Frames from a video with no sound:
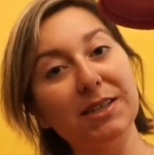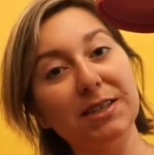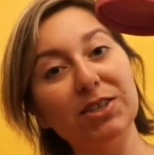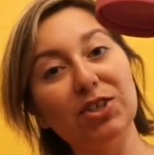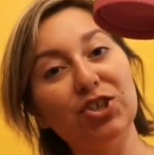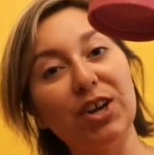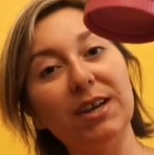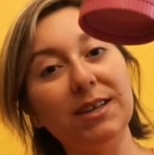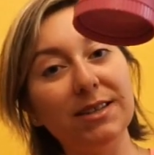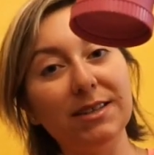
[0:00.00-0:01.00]
this
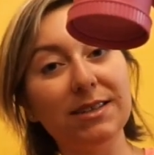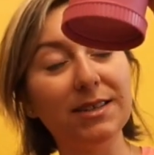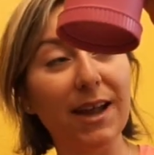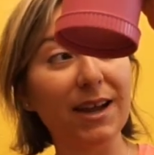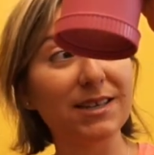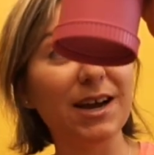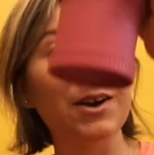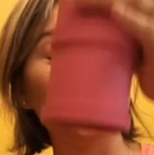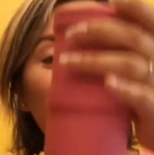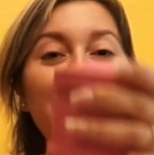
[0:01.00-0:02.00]
giant snack
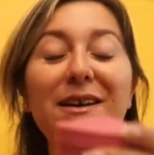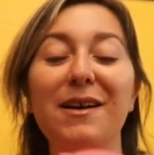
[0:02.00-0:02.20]
tower.